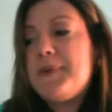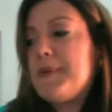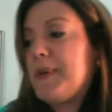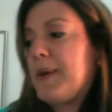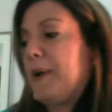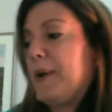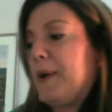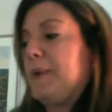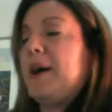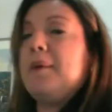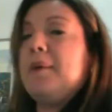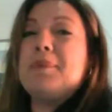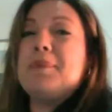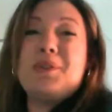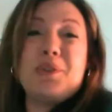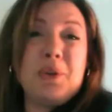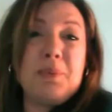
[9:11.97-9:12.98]
So I'm
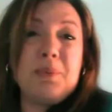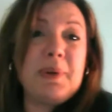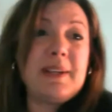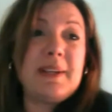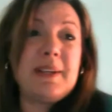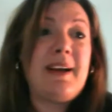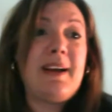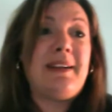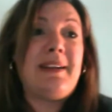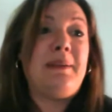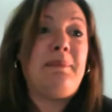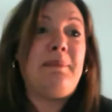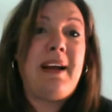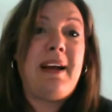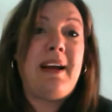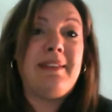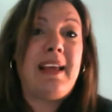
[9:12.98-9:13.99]
super excited
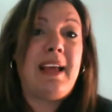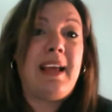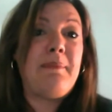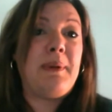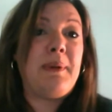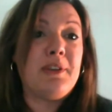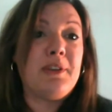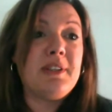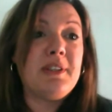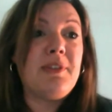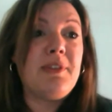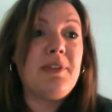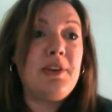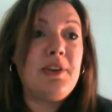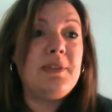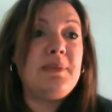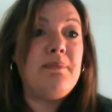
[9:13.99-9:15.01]
about that because of
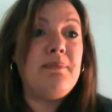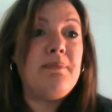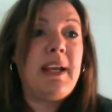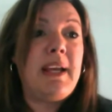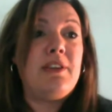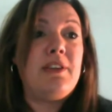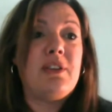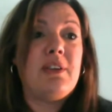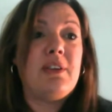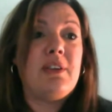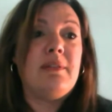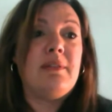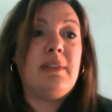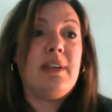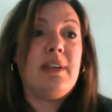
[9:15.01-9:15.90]
those major